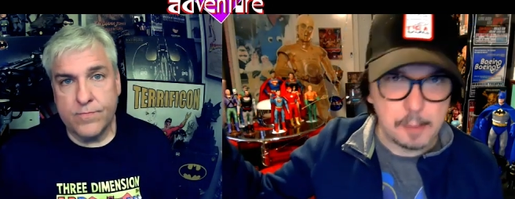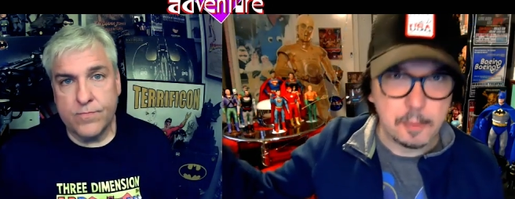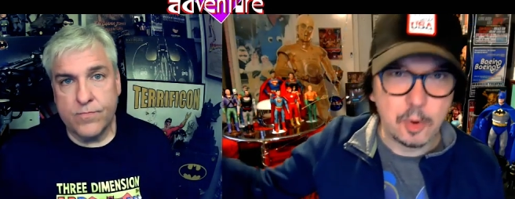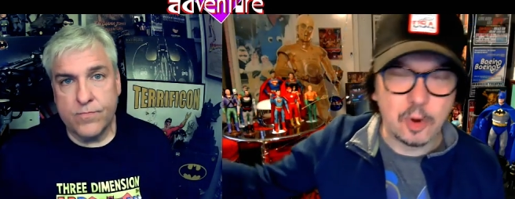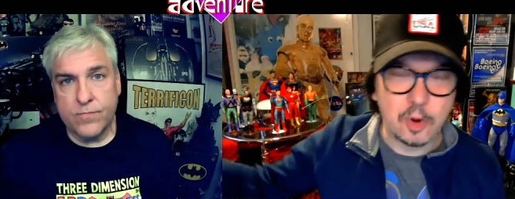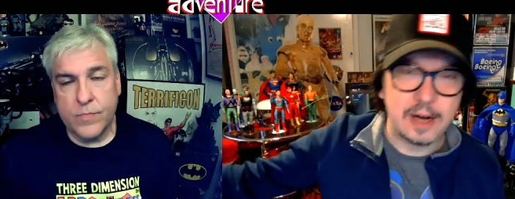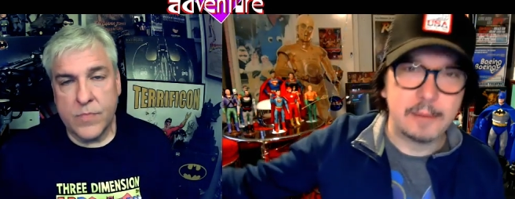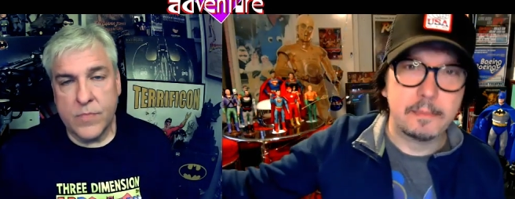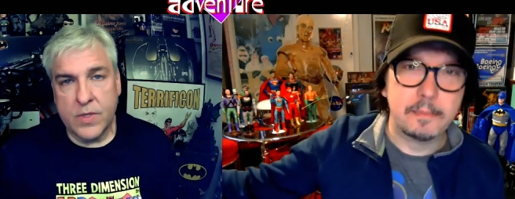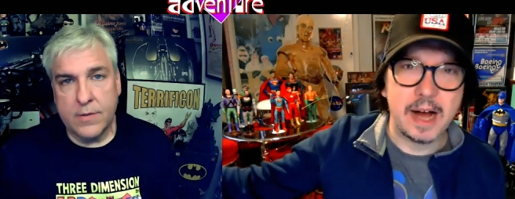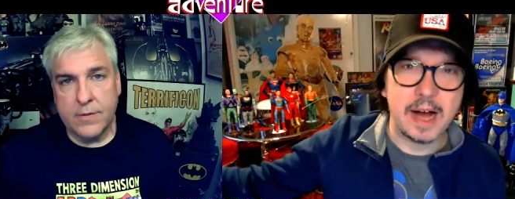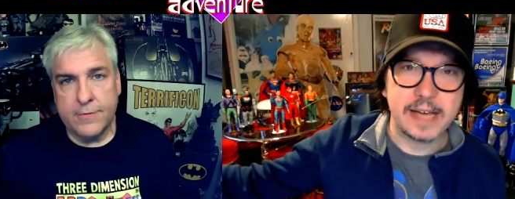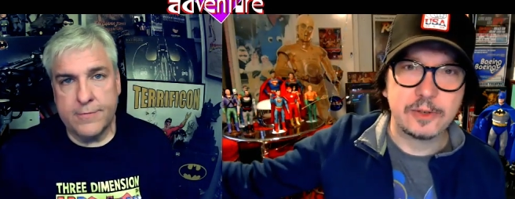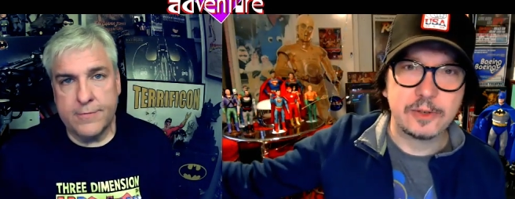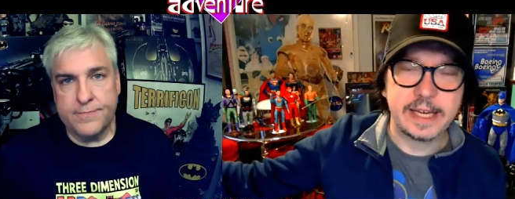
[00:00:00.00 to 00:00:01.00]
Speaker 1: more
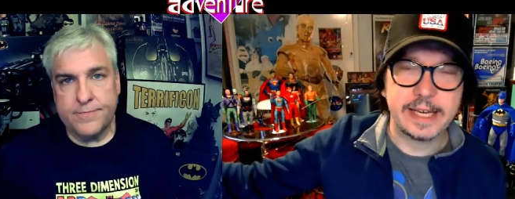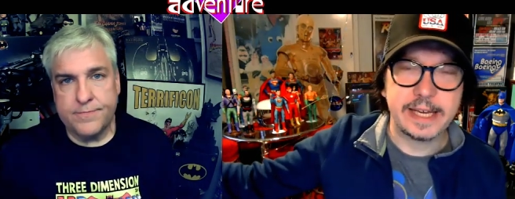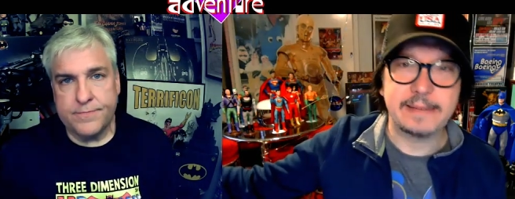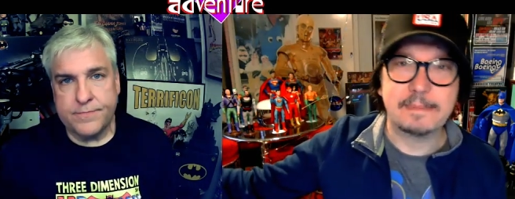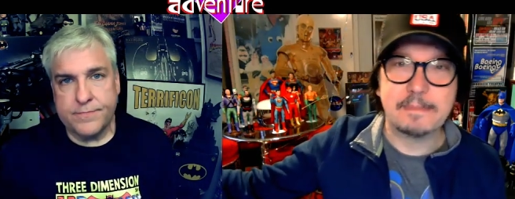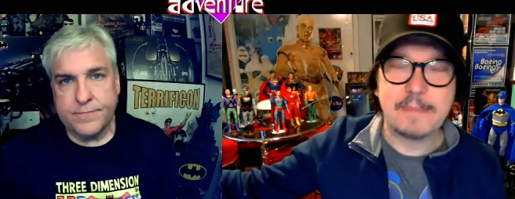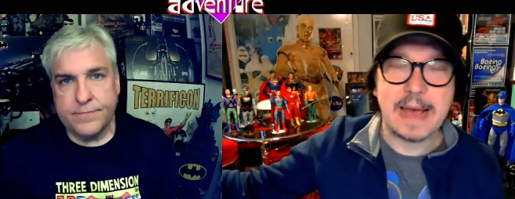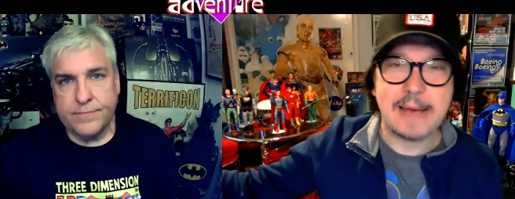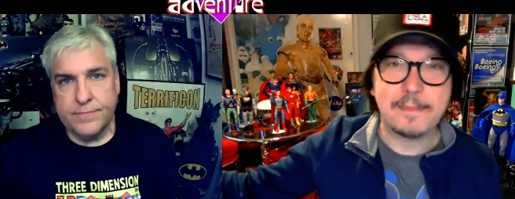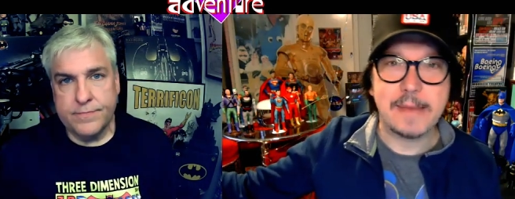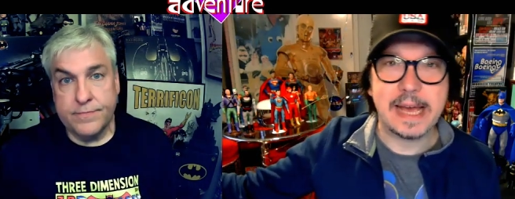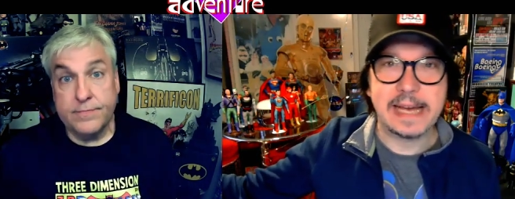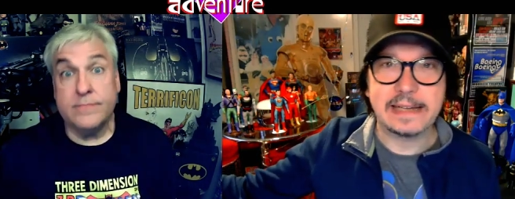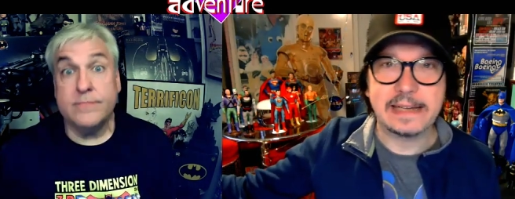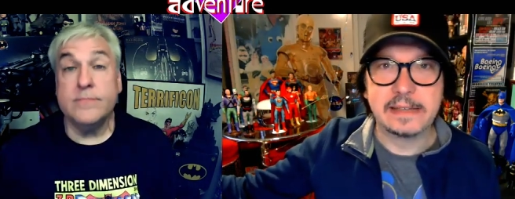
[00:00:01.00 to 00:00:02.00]
Michael Keaton
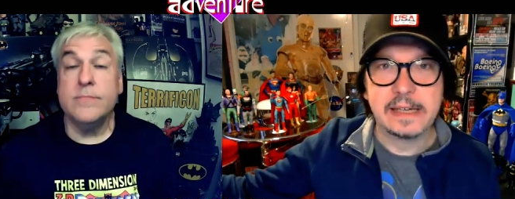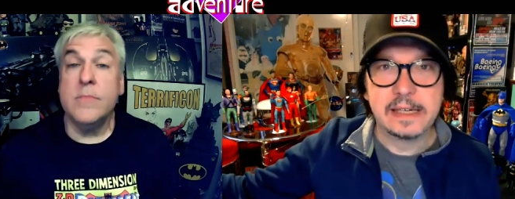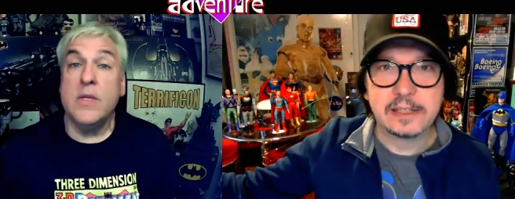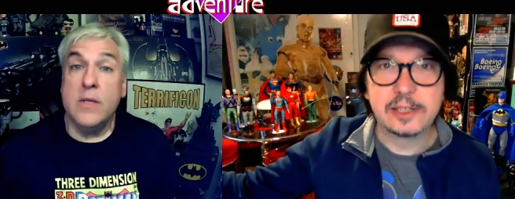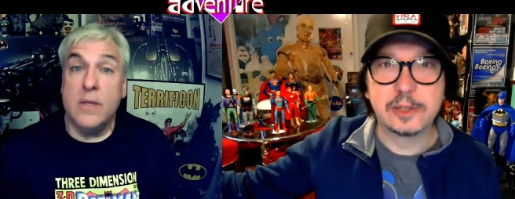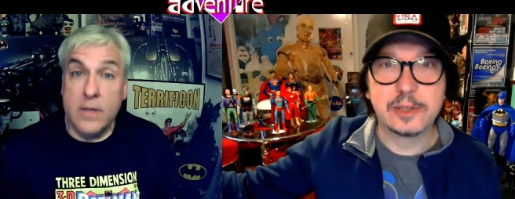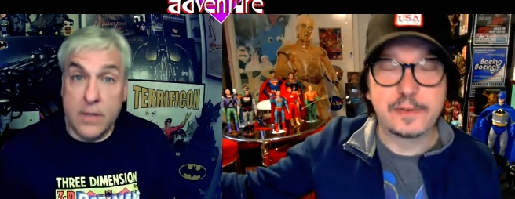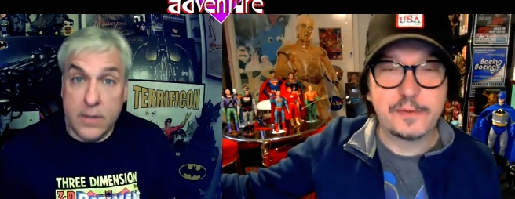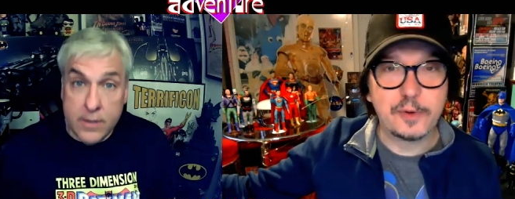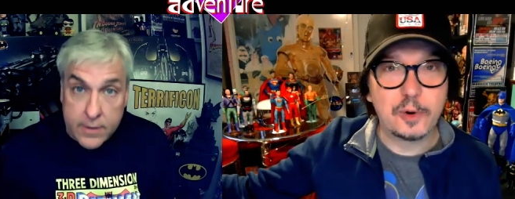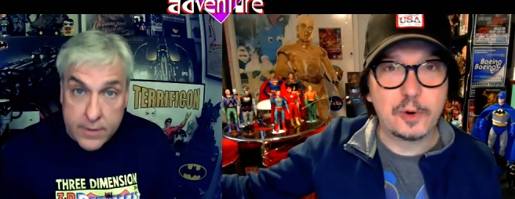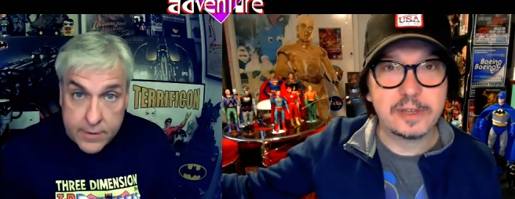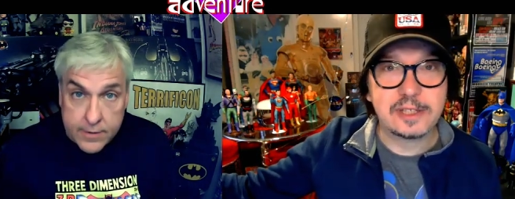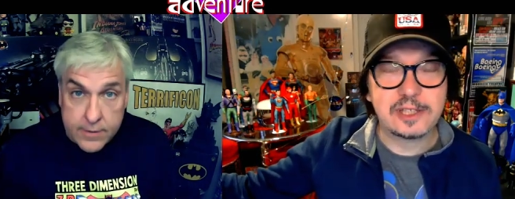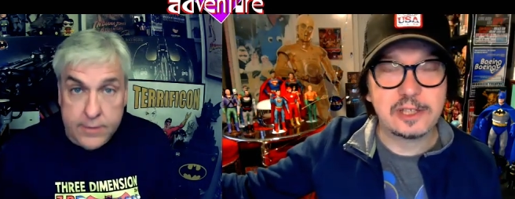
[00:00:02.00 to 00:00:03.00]
Batman to look
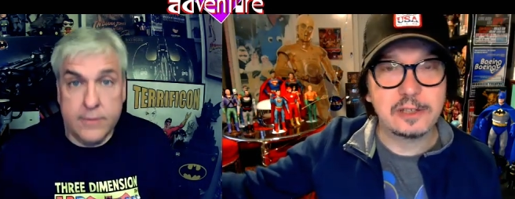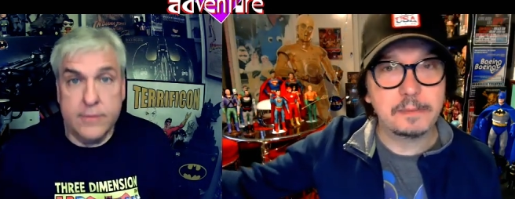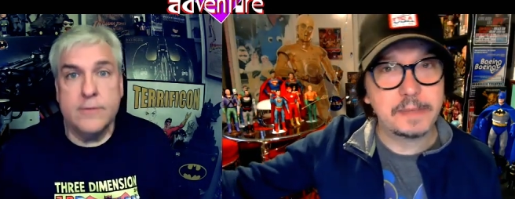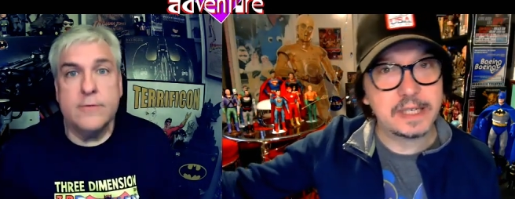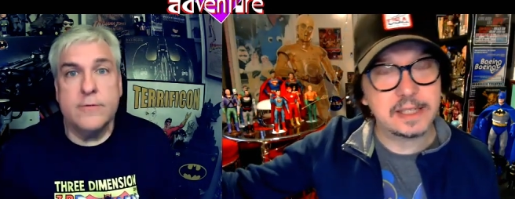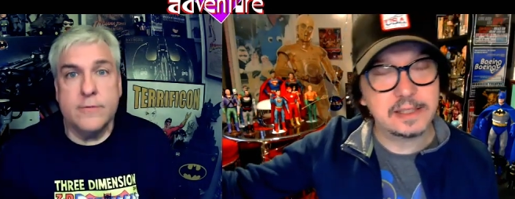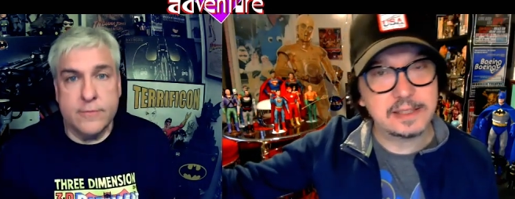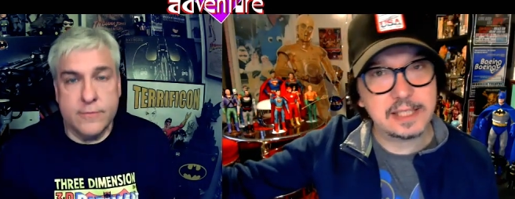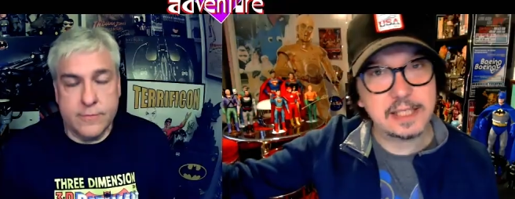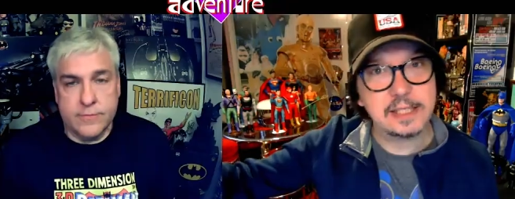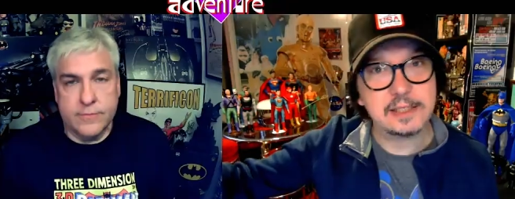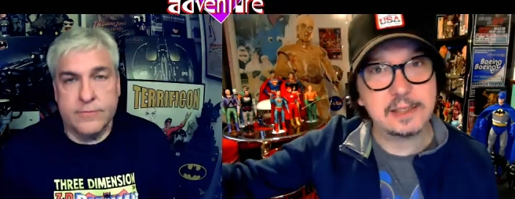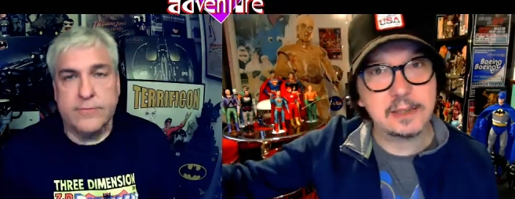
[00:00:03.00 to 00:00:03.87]
forward to because he's